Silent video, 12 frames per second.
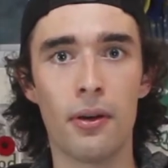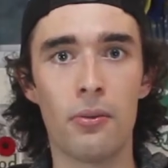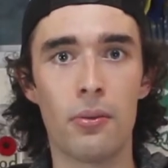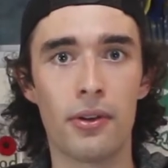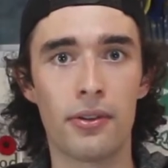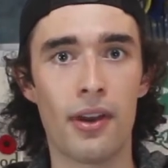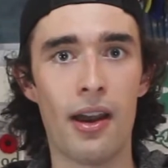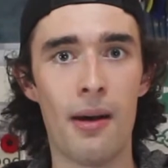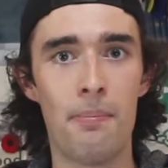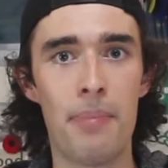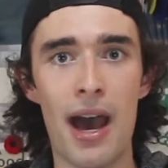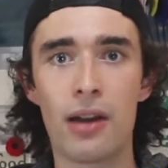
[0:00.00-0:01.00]
was
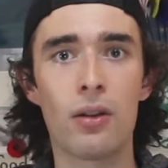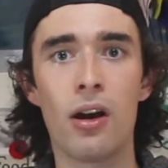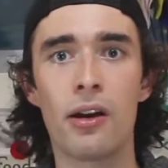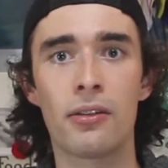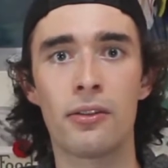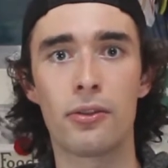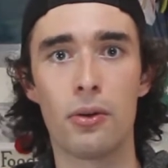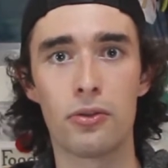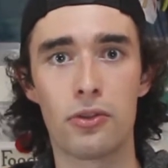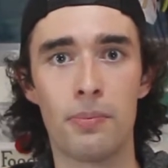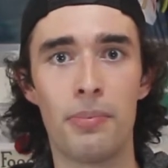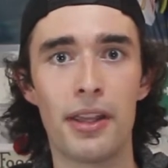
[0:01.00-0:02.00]
a battle-hardened
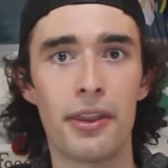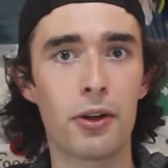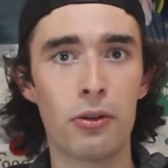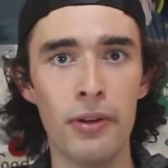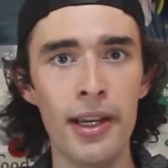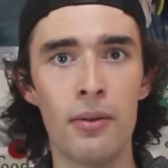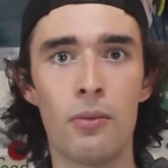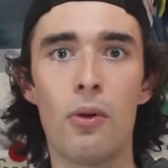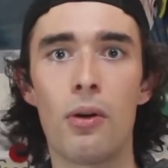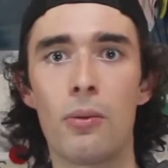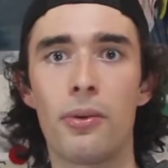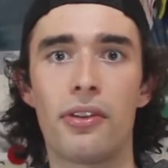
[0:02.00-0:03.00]
soldier, but the Korean
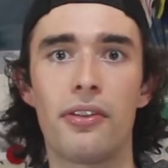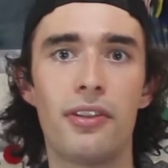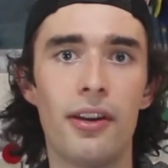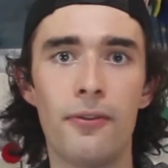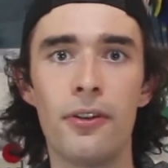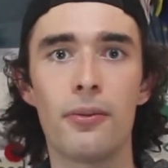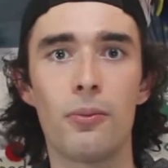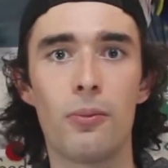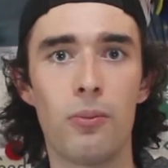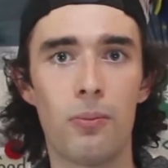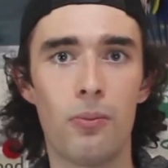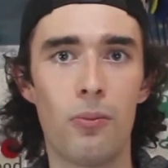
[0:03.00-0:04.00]
War was a different
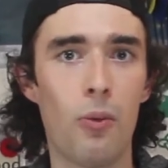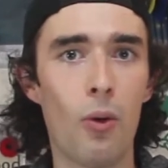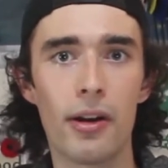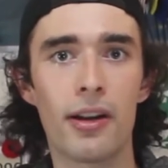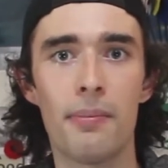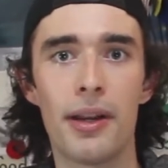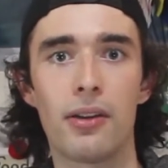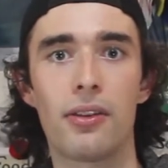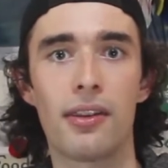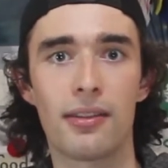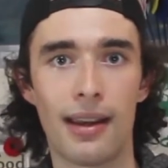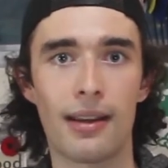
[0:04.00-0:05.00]
war compared
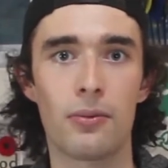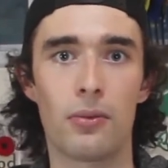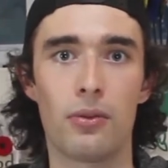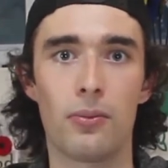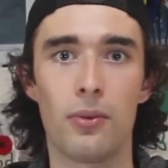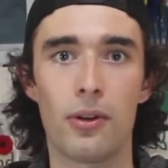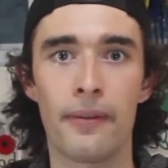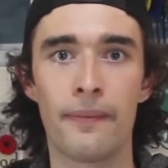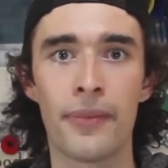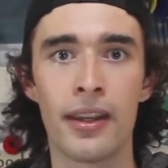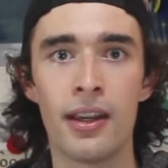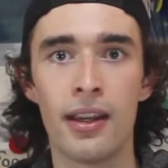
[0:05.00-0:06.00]
to the Second World War,
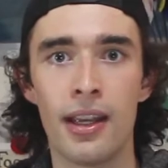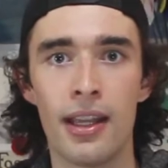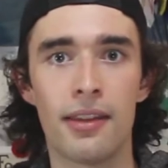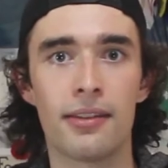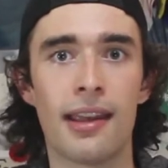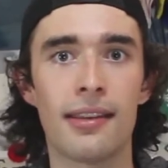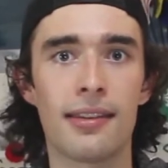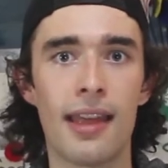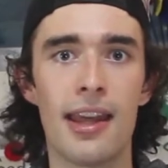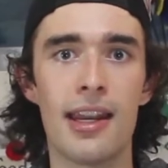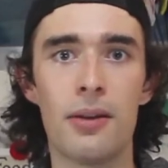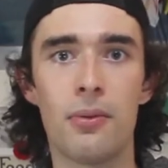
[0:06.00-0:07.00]
in the sense
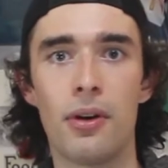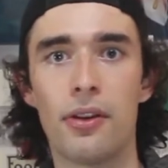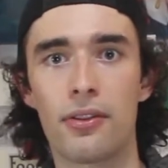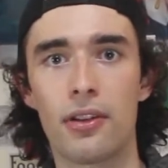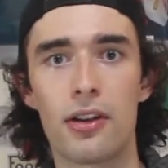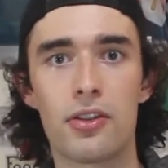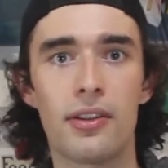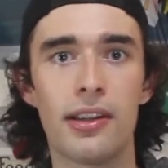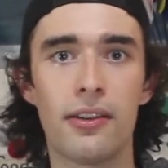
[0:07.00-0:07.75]
that it was largely